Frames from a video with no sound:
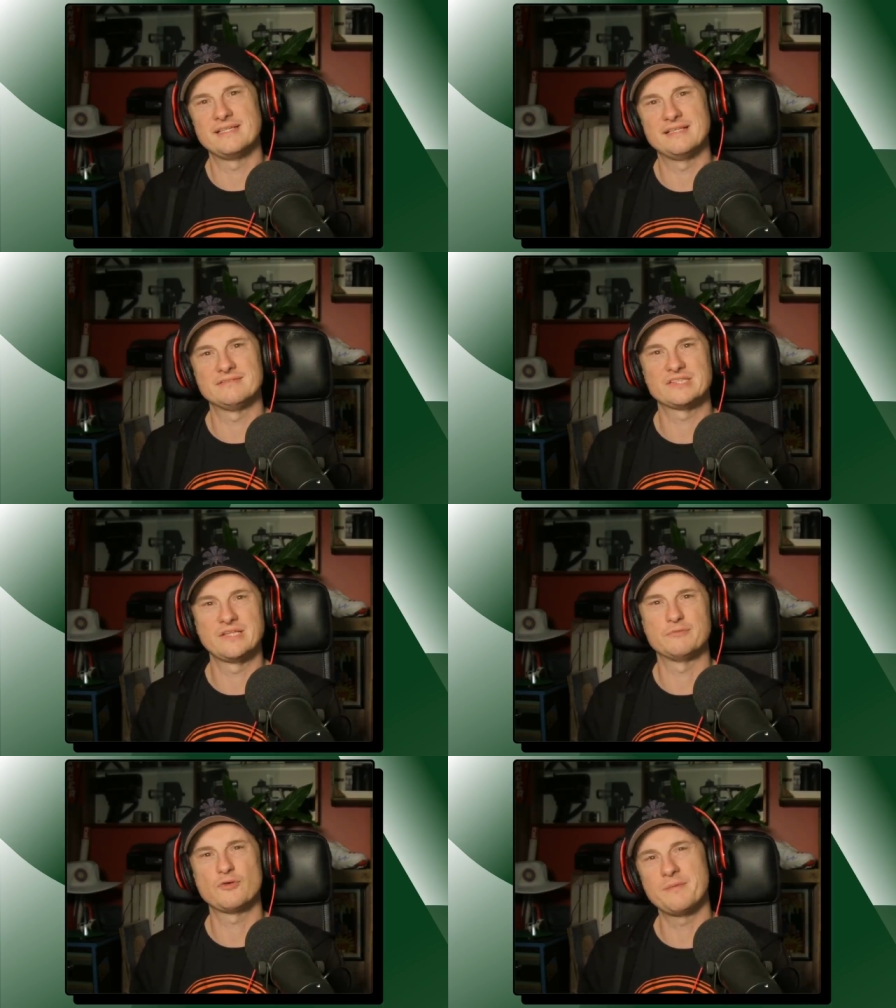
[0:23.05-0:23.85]
and then
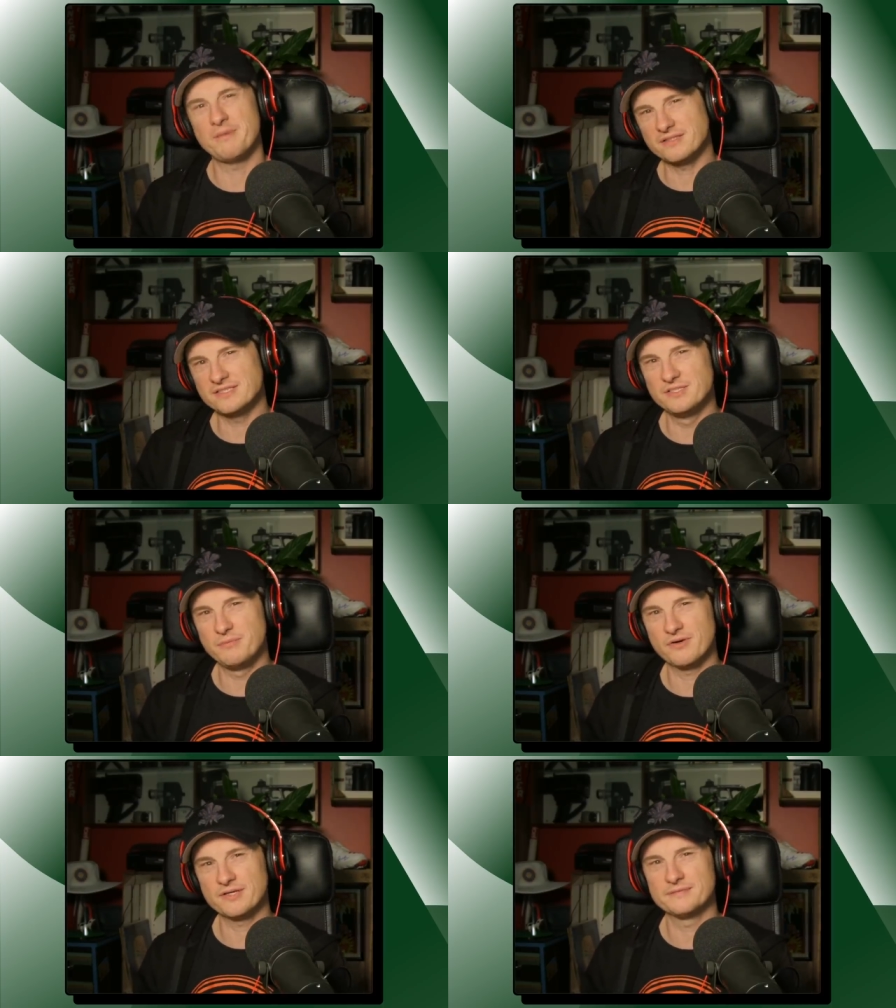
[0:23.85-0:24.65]
slip twenty bucks in
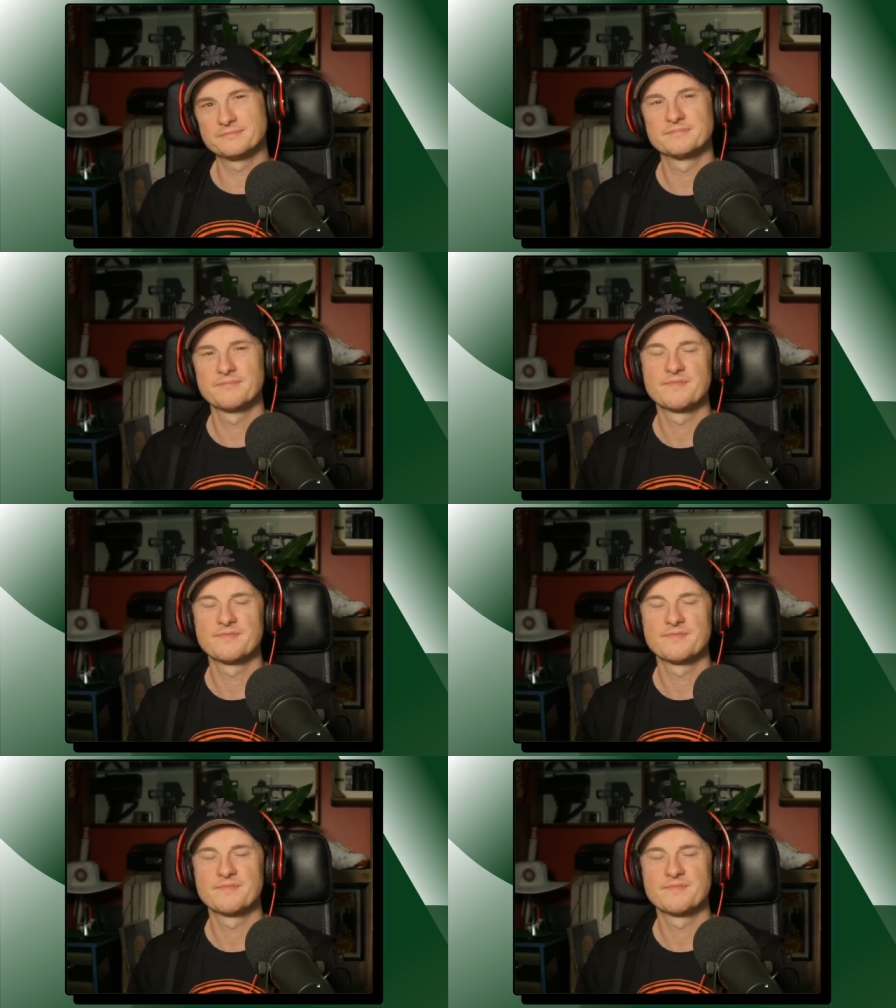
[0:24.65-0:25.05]
your pocket.